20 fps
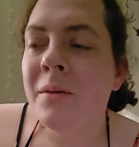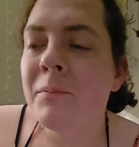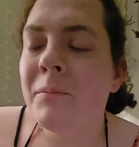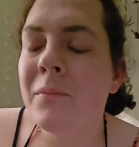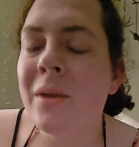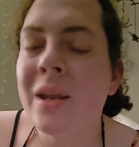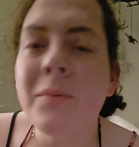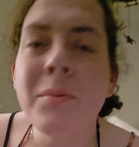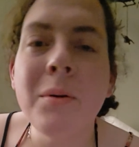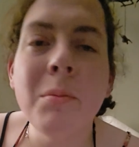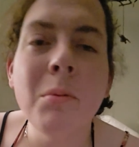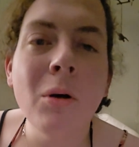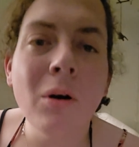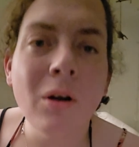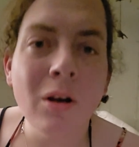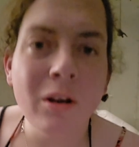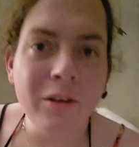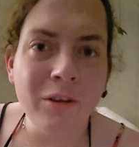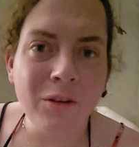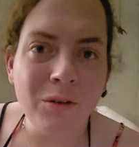many people
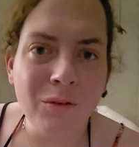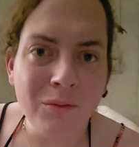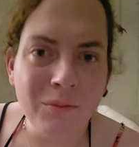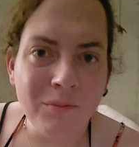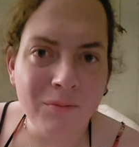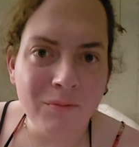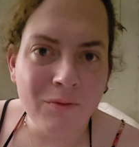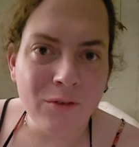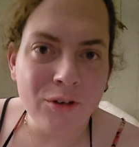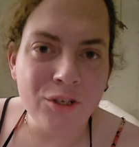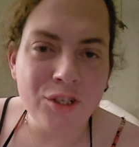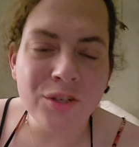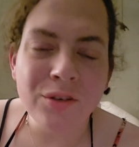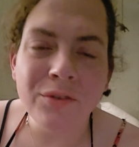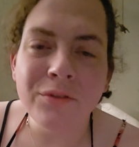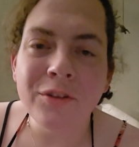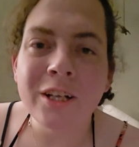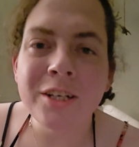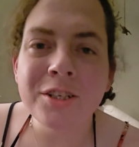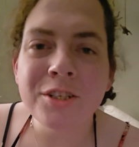argue
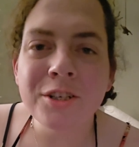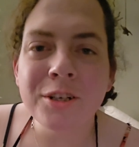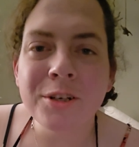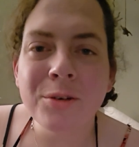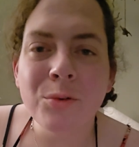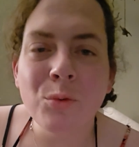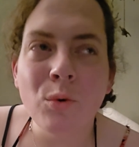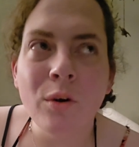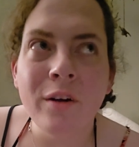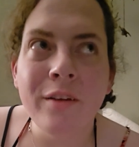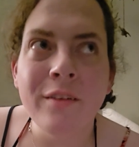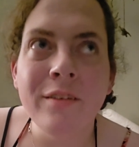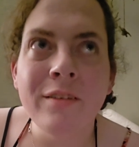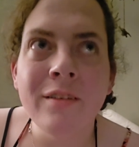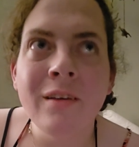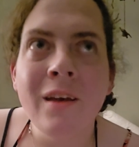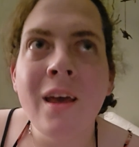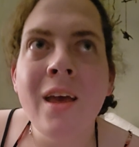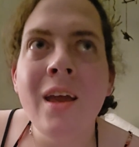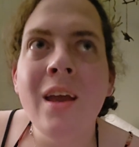Virginia Fletcher was
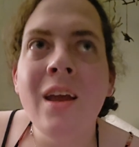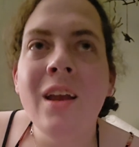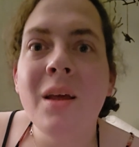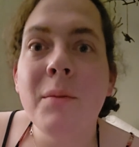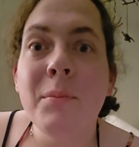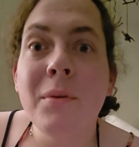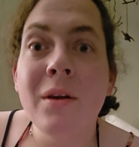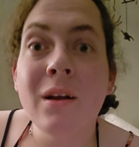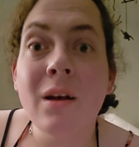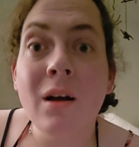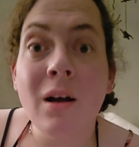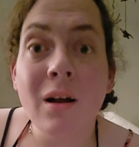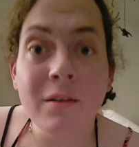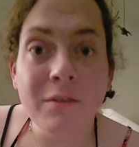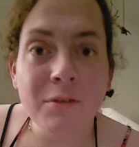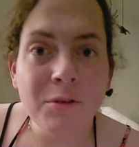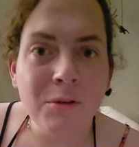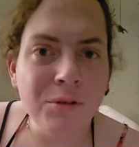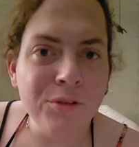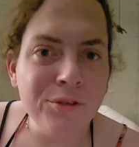an
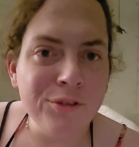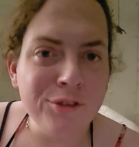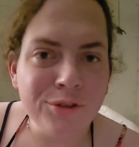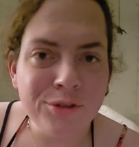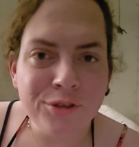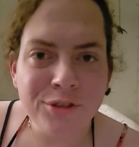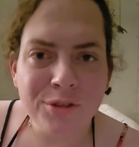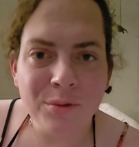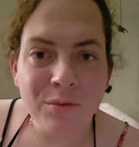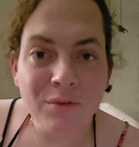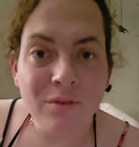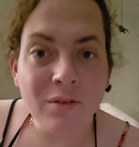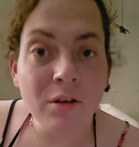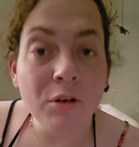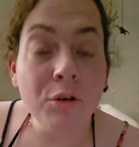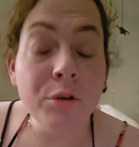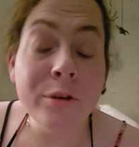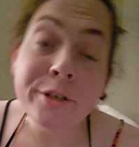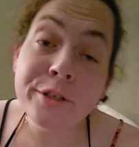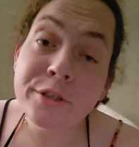Episcopal, so she was a
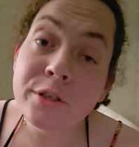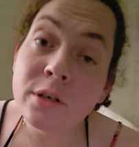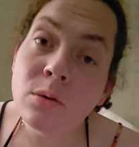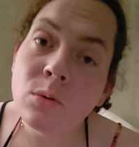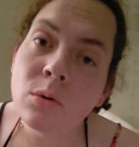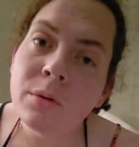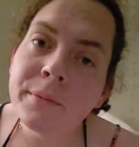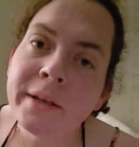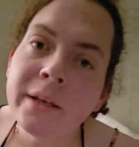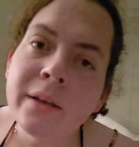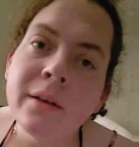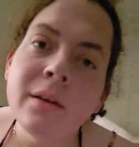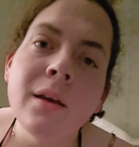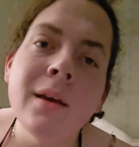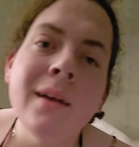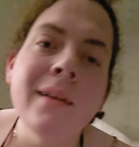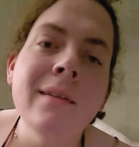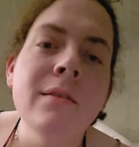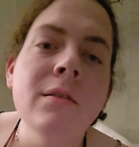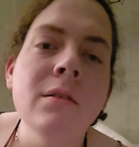Christian woman,
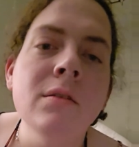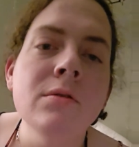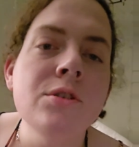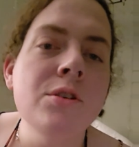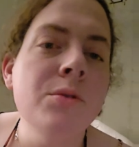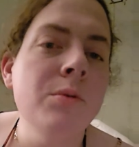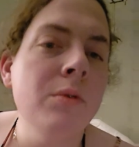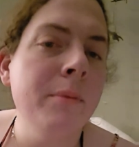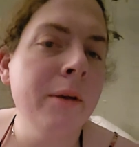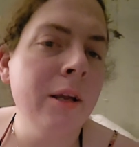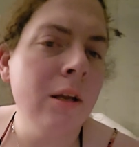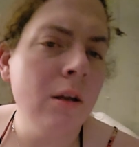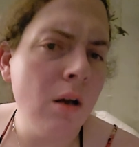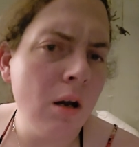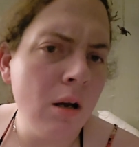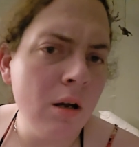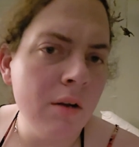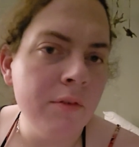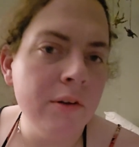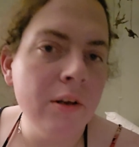and so she would have been
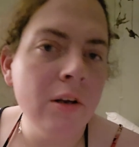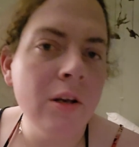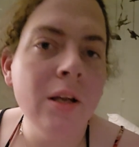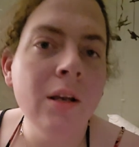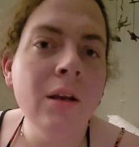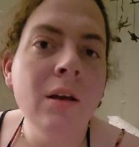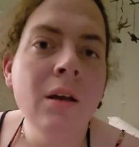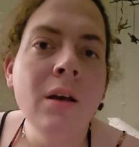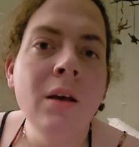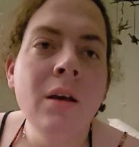God-fearing.